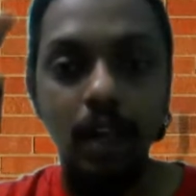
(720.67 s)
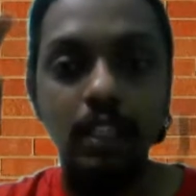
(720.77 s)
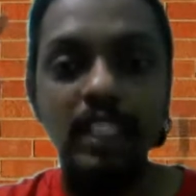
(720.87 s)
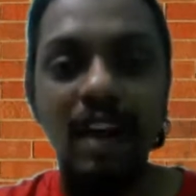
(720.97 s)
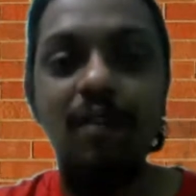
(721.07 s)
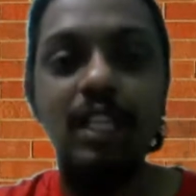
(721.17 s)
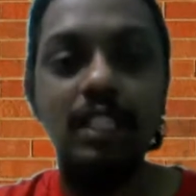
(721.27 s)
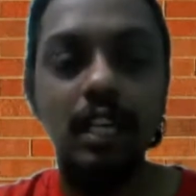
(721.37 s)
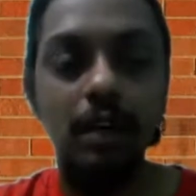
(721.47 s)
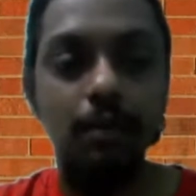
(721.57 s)

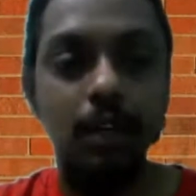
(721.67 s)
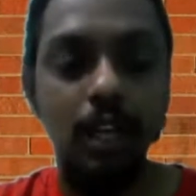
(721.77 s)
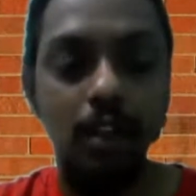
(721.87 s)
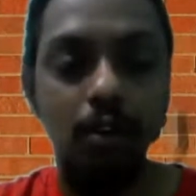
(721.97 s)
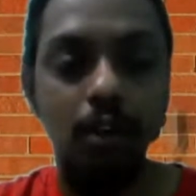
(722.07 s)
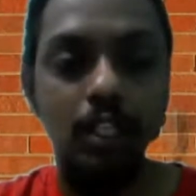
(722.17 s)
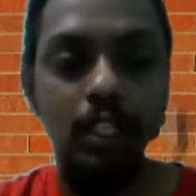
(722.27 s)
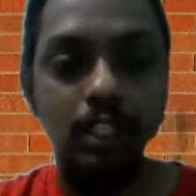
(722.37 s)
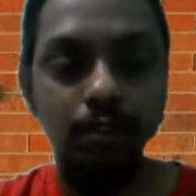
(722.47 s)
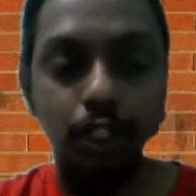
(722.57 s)
JavaScript
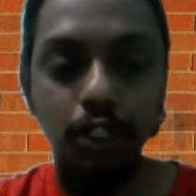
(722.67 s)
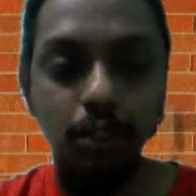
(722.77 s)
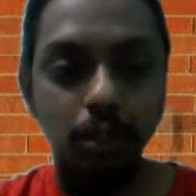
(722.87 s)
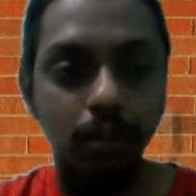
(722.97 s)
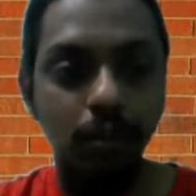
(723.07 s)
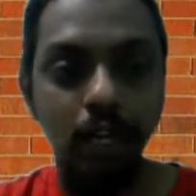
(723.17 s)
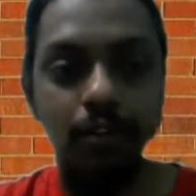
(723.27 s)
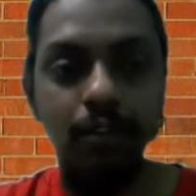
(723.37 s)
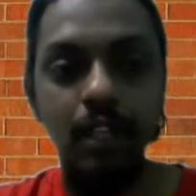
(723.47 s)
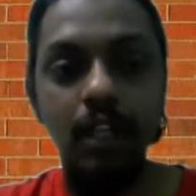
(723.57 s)
technologies which you could
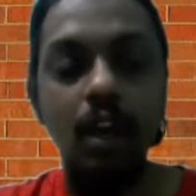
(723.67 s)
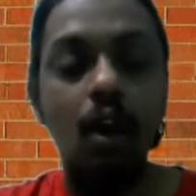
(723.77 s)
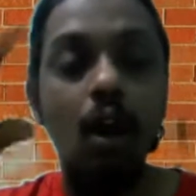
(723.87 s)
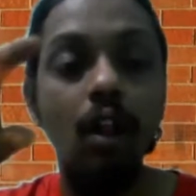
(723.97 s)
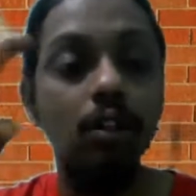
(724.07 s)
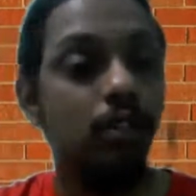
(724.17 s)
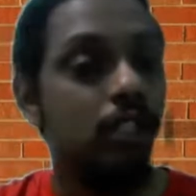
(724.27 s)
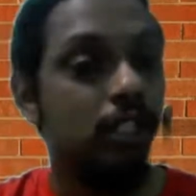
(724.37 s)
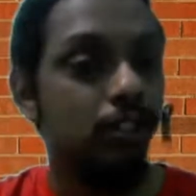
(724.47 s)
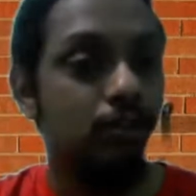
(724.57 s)
work with. All those
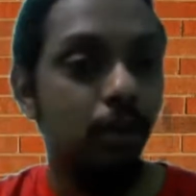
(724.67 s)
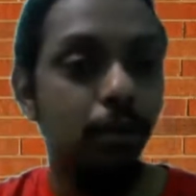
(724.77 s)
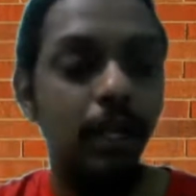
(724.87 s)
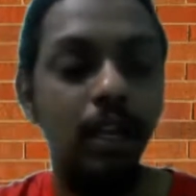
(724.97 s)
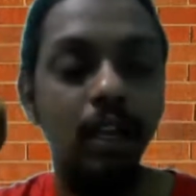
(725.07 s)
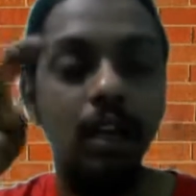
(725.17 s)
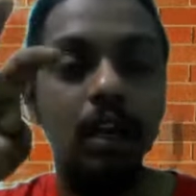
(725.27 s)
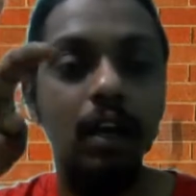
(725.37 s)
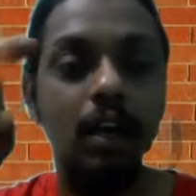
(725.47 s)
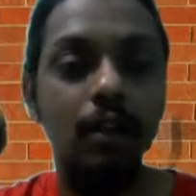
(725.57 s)
things will be
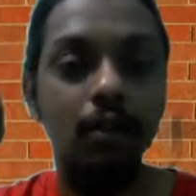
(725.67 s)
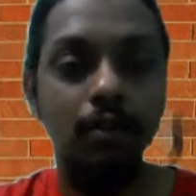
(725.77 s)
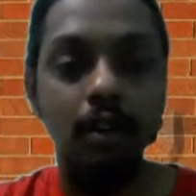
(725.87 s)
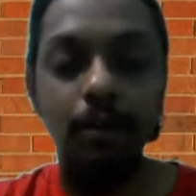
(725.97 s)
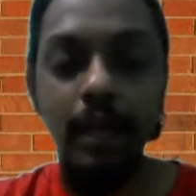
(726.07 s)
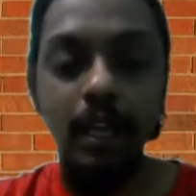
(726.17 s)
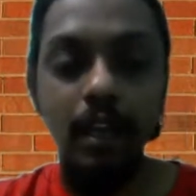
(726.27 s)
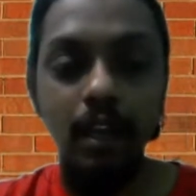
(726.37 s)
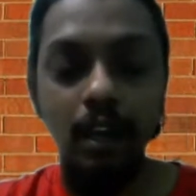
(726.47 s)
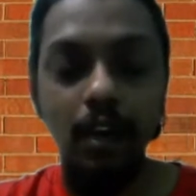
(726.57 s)
you
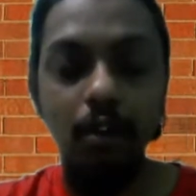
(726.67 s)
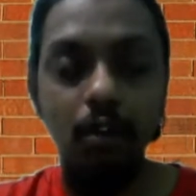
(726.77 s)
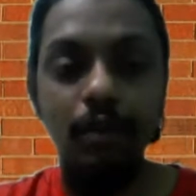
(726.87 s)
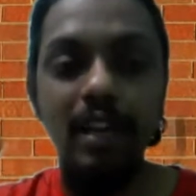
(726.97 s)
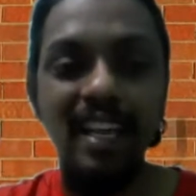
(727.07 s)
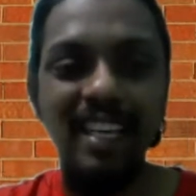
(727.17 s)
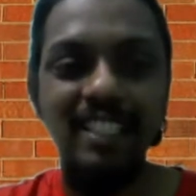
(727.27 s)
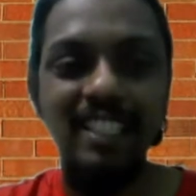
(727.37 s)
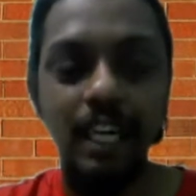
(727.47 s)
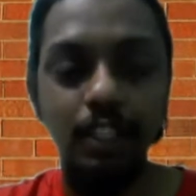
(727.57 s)
will
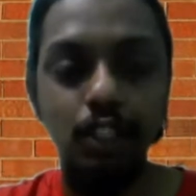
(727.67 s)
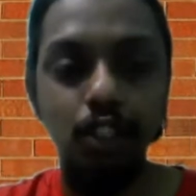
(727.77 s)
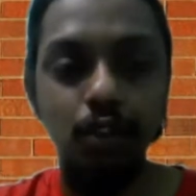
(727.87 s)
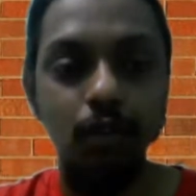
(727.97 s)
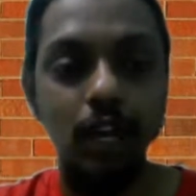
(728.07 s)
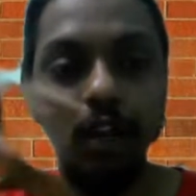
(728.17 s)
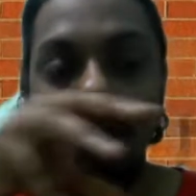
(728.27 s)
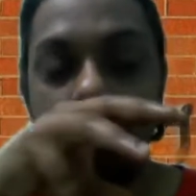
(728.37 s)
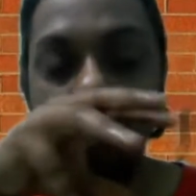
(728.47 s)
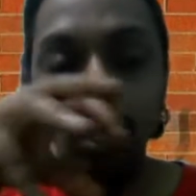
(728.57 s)
get chances to work
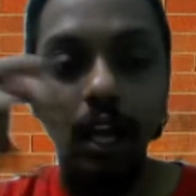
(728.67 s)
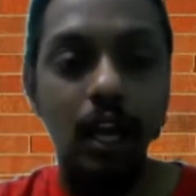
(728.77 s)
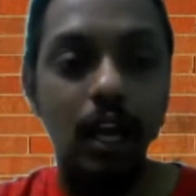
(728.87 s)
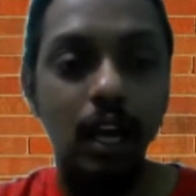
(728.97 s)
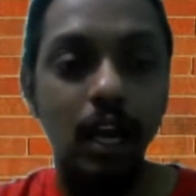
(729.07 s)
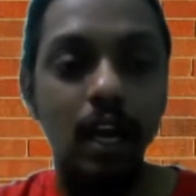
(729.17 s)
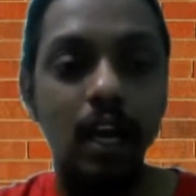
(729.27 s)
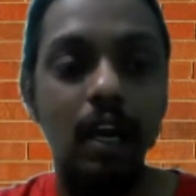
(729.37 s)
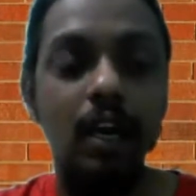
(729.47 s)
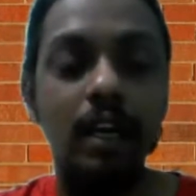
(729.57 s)
on
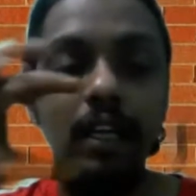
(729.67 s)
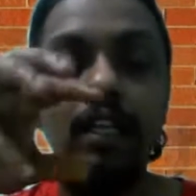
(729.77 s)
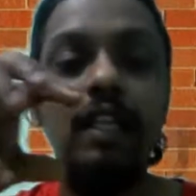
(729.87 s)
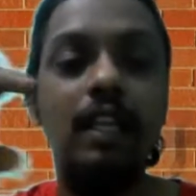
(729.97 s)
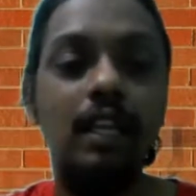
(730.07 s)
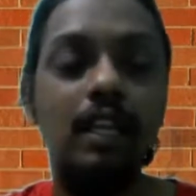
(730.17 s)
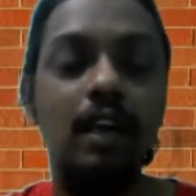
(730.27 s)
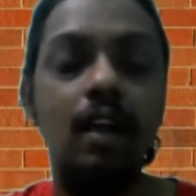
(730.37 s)
in the